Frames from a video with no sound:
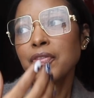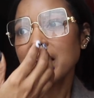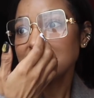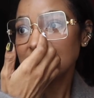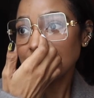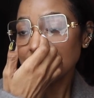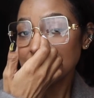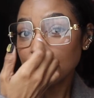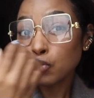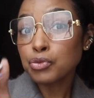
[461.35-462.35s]
that
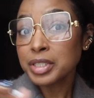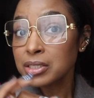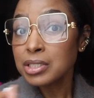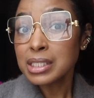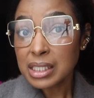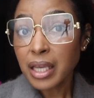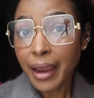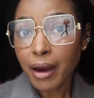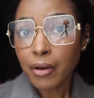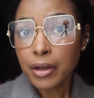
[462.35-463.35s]
series, the Regency
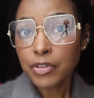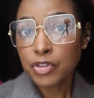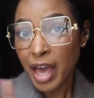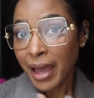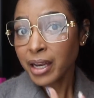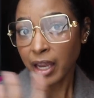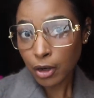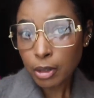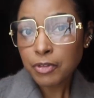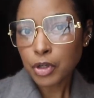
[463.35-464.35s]
era, that
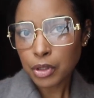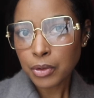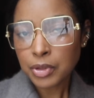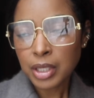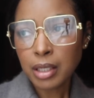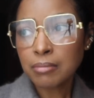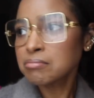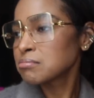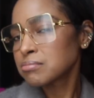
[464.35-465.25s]
era of clothing.